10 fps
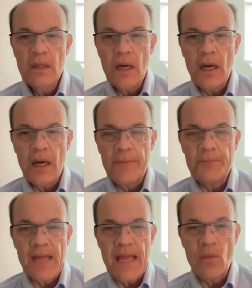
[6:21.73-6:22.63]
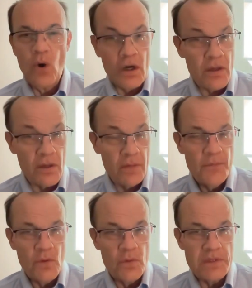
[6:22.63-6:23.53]
a worker
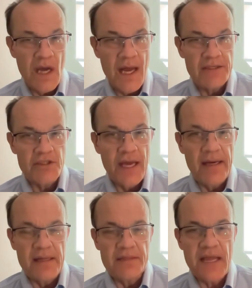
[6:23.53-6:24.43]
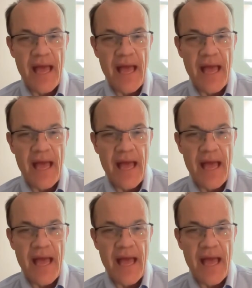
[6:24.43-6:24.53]
who was a hygienist